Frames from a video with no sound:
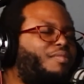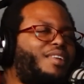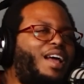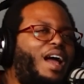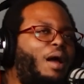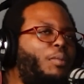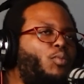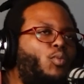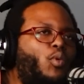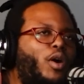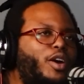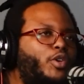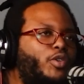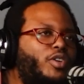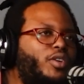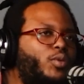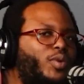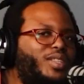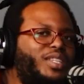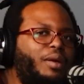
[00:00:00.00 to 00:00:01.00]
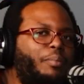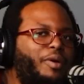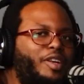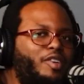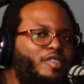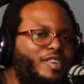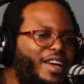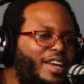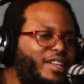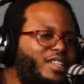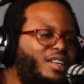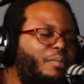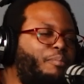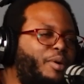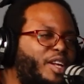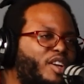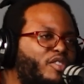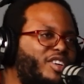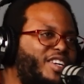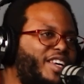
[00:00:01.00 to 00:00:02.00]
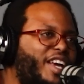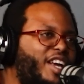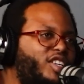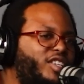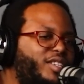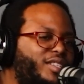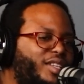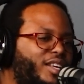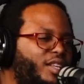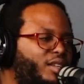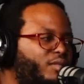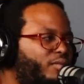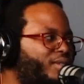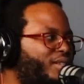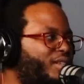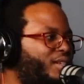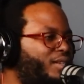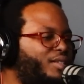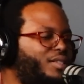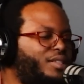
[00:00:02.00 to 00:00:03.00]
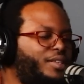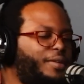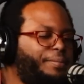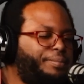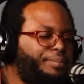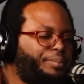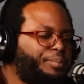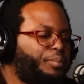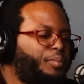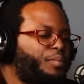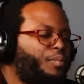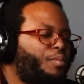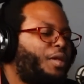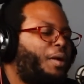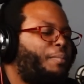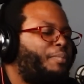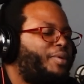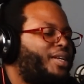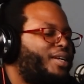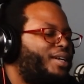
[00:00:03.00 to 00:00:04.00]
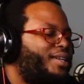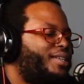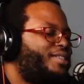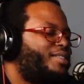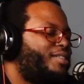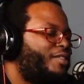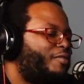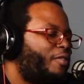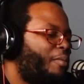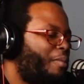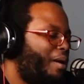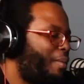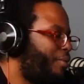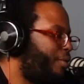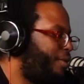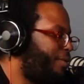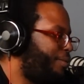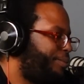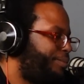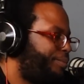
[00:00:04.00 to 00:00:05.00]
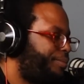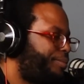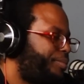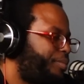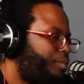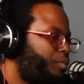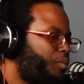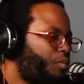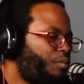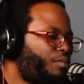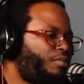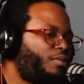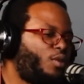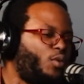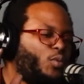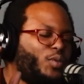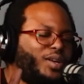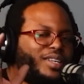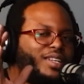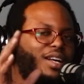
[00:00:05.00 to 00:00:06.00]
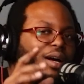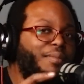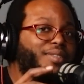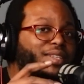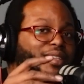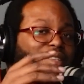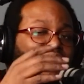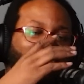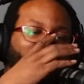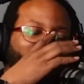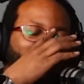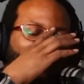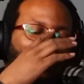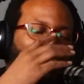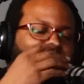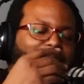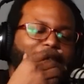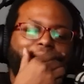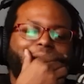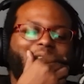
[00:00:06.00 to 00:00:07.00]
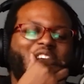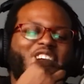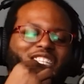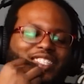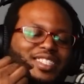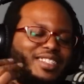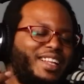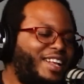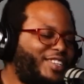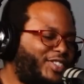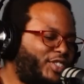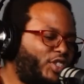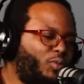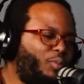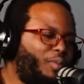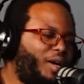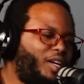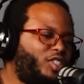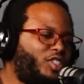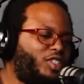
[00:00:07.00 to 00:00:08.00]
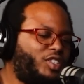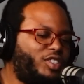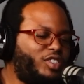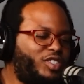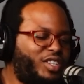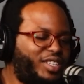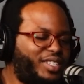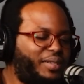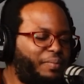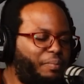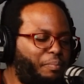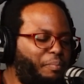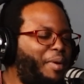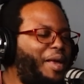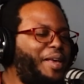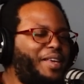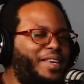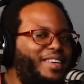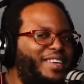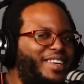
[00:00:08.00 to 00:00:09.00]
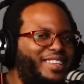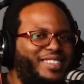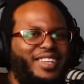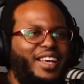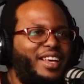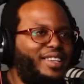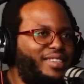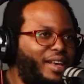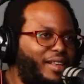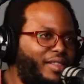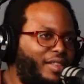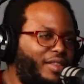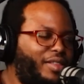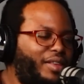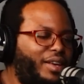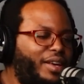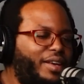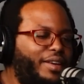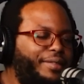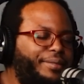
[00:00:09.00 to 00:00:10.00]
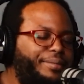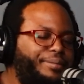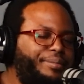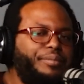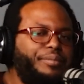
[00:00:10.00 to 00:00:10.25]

I'm wondering what the bittering the bittering agent they use is. Because remember, when it comes to these, it's not so much just making it taste like the thing.